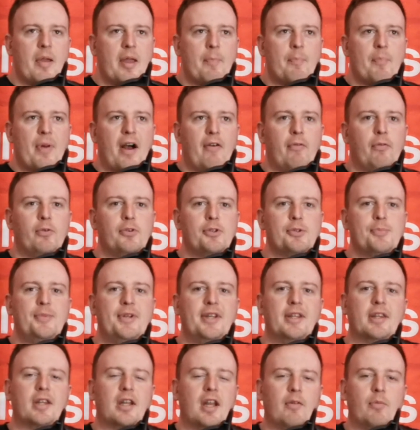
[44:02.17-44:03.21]
it baffles
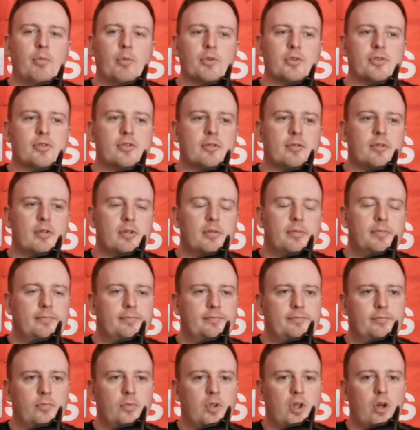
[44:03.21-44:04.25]
me that everyone's,
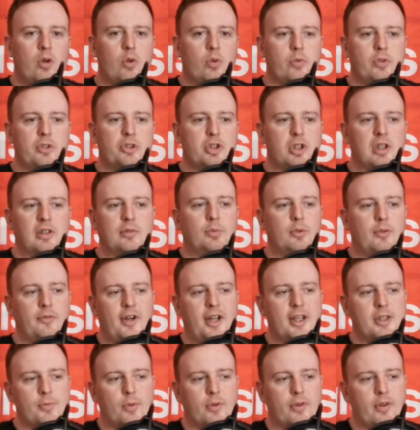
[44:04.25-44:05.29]
not all just Liverpool
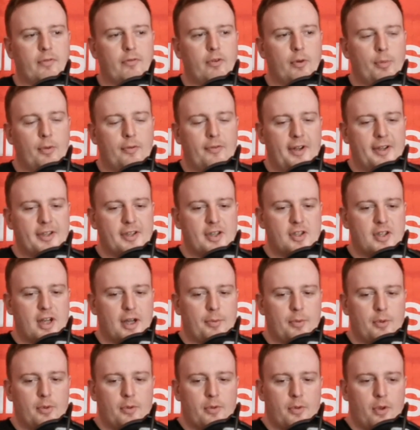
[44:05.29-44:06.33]
fans, but all football fans in
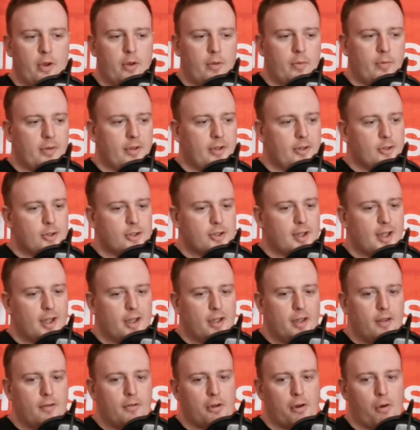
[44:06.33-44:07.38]
general, just think
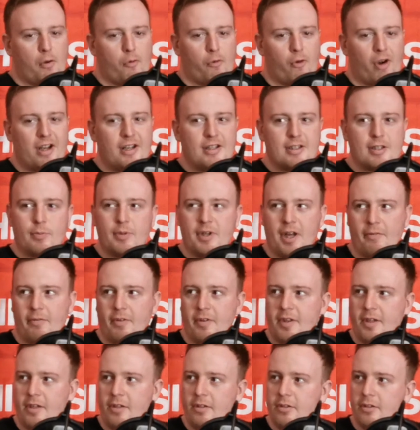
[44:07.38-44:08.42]
they've got a right to win
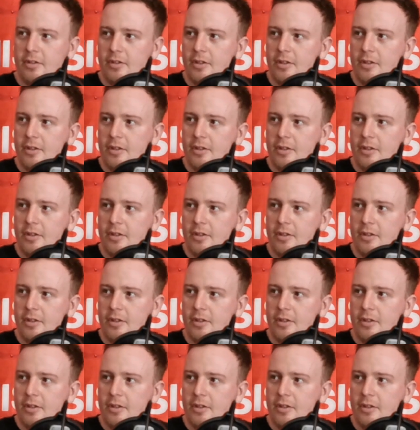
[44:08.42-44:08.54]
everything.